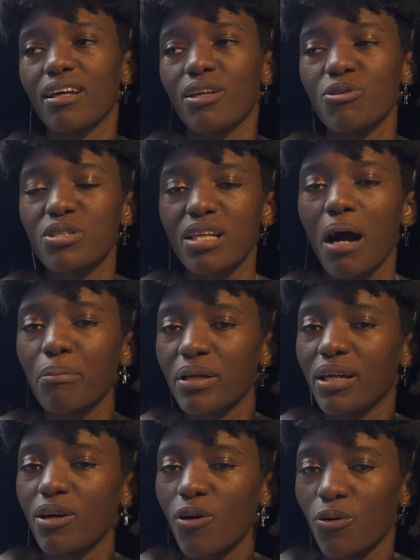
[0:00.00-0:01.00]
you stop
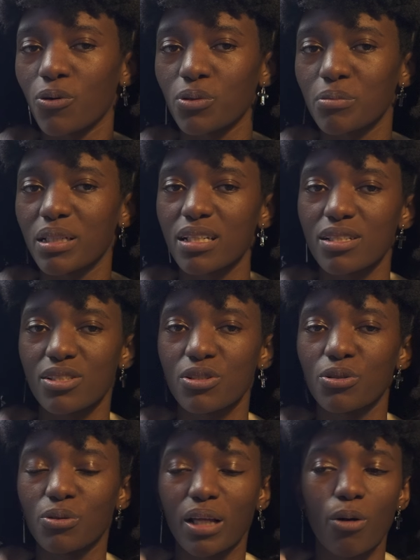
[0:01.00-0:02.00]
being cold because
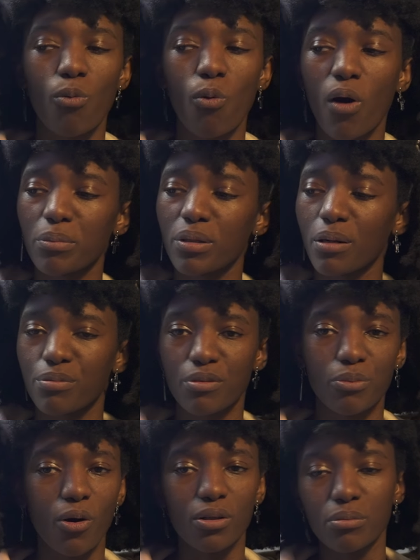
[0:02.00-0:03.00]
you're like warmed up
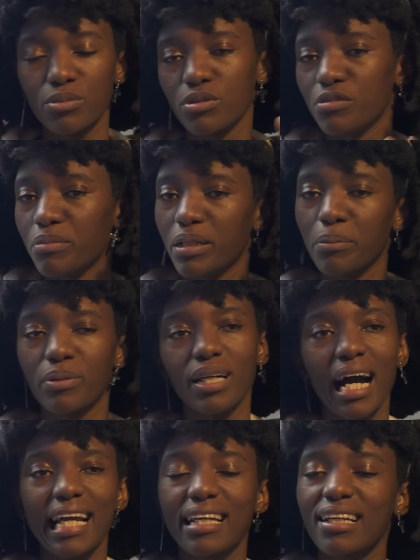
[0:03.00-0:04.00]
from all the movement. But
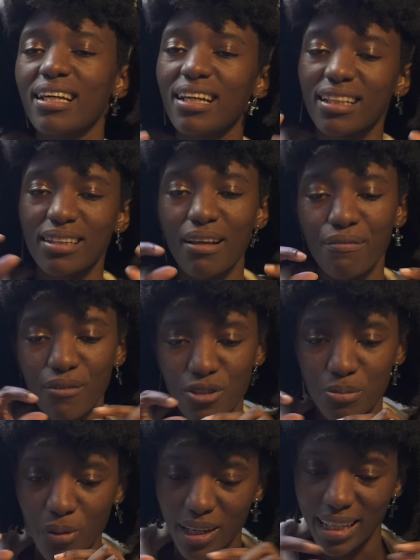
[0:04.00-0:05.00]
I, the
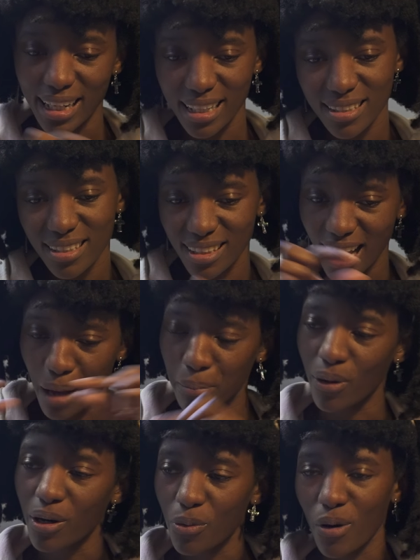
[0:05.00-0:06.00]
first part, getting to that
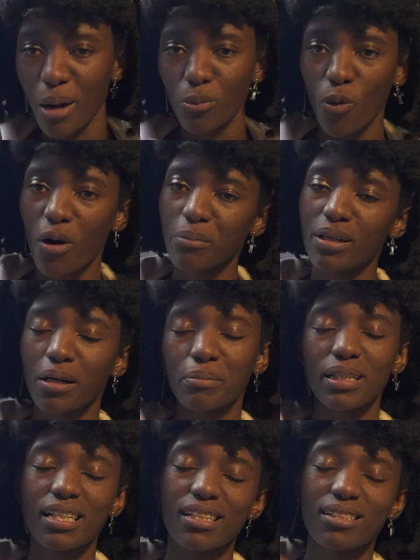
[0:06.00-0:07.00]
part where I'm warmed up
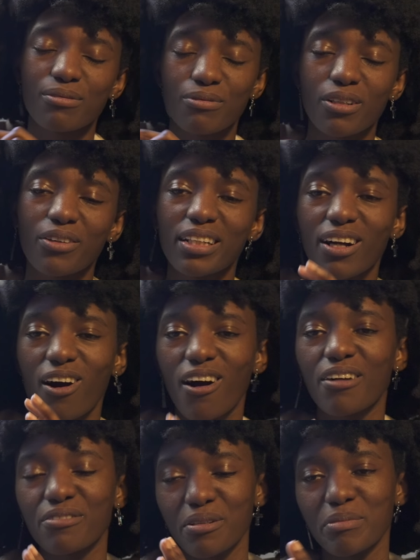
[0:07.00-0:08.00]
is very
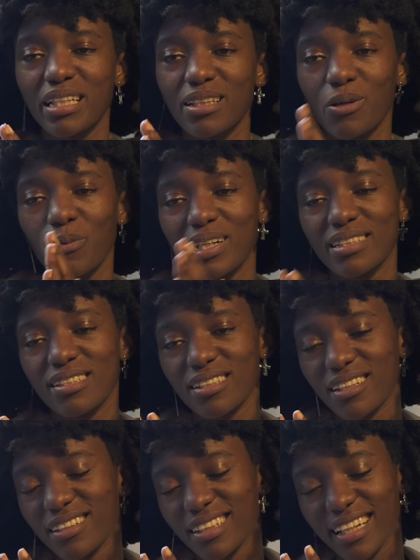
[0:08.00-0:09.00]
hard for me in the
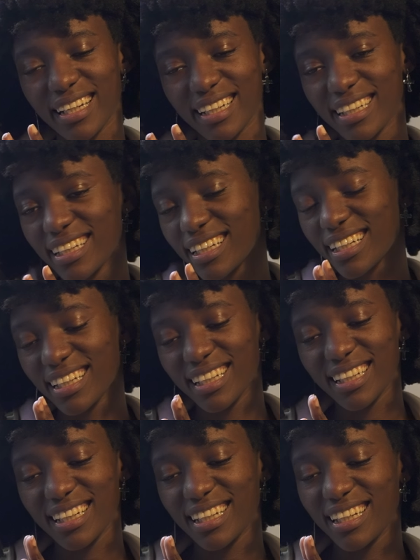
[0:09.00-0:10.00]
winter. Like
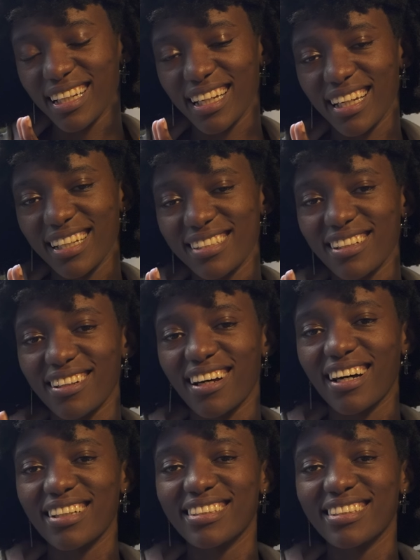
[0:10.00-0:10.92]
it's a lot.